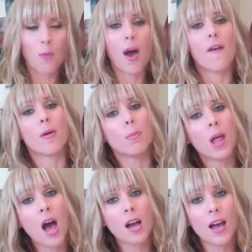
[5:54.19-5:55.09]
We'll have a
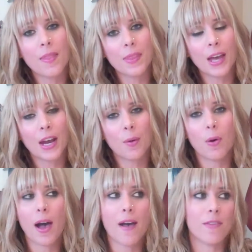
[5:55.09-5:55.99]
blog on there.
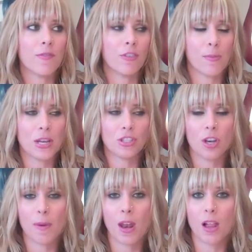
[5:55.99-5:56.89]
We'll have information
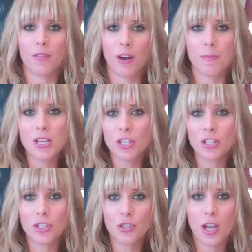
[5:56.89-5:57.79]
about all of our
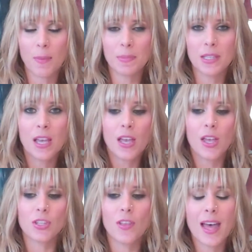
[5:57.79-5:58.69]
missions trips.
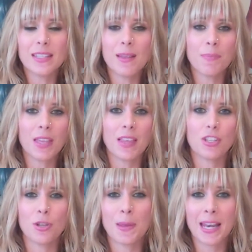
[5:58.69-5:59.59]
So that's something
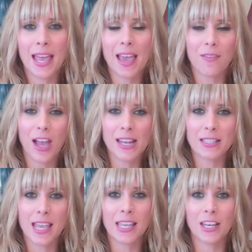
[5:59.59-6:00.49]
that Jimmy and I have kind
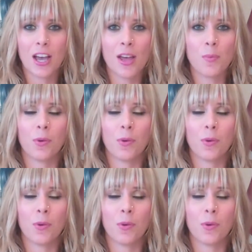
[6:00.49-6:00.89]
of taken on.